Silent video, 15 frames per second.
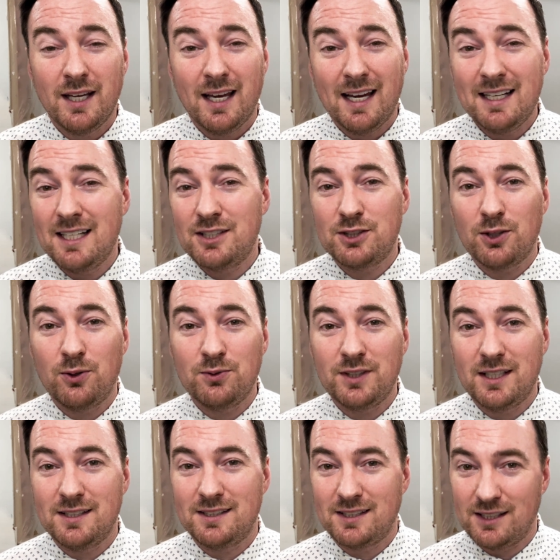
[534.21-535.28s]
and its own
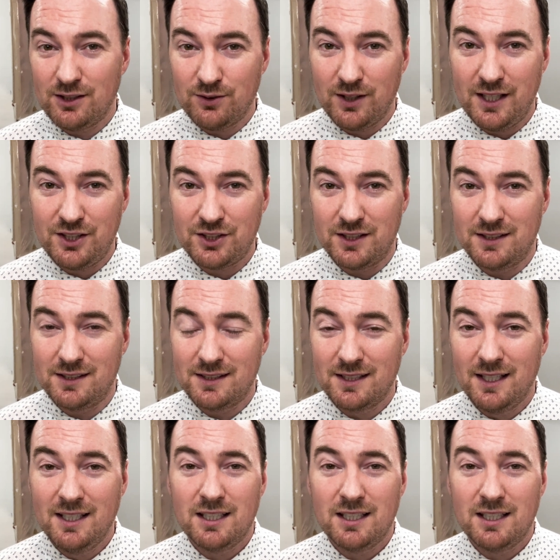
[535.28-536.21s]
considerations,